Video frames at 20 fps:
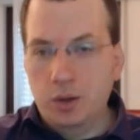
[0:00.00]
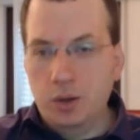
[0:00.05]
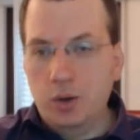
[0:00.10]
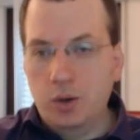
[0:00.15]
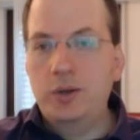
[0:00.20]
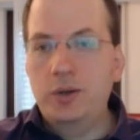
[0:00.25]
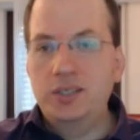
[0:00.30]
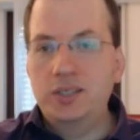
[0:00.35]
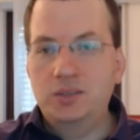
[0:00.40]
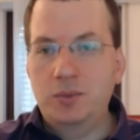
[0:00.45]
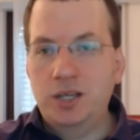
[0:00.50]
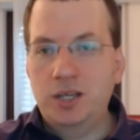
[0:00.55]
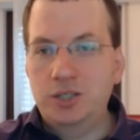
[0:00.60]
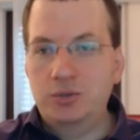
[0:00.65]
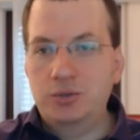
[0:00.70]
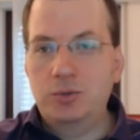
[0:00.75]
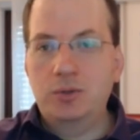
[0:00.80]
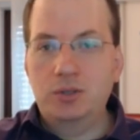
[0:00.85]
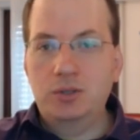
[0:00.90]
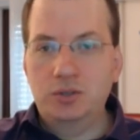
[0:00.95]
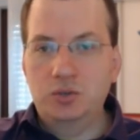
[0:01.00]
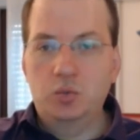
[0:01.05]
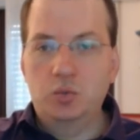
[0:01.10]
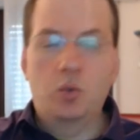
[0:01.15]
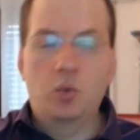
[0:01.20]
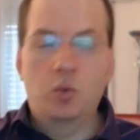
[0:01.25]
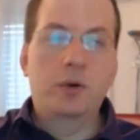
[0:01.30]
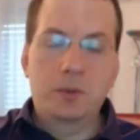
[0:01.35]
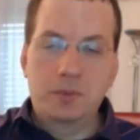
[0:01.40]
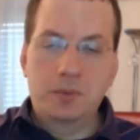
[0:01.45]
always make sure there is
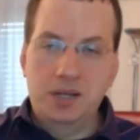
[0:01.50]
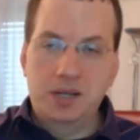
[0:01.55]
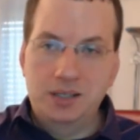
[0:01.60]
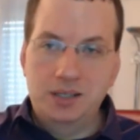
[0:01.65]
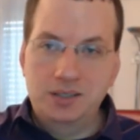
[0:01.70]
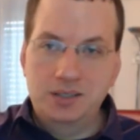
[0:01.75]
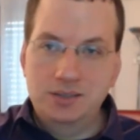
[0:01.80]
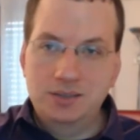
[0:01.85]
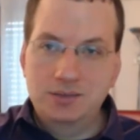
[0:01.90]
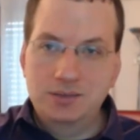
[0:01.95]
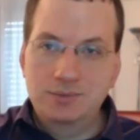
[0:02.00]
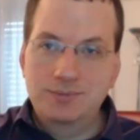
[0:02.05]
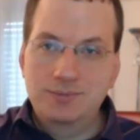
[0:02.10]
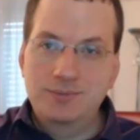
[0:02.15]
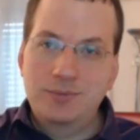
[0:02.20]
war in the Middle East.